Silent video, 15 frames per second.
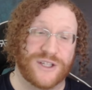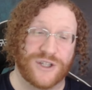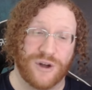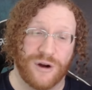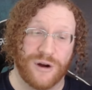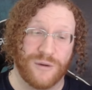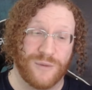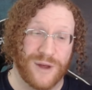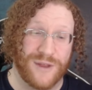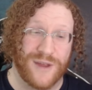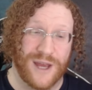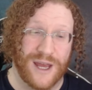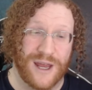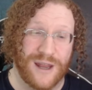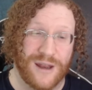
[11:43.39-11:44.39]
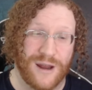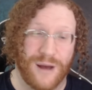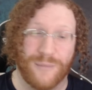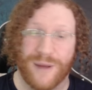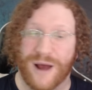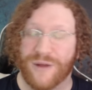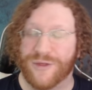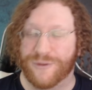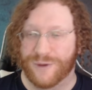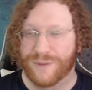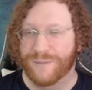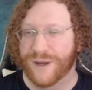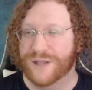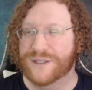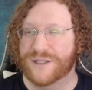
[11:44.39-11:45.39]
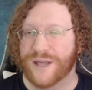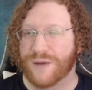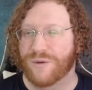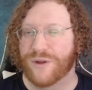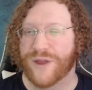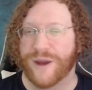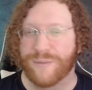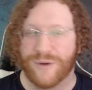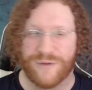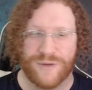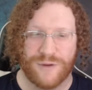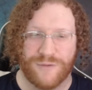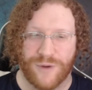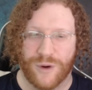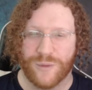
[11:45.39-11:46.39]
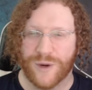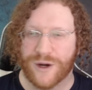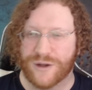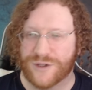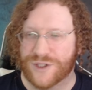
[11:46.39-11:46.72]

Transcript: start within about 3 months, they will not move you forward.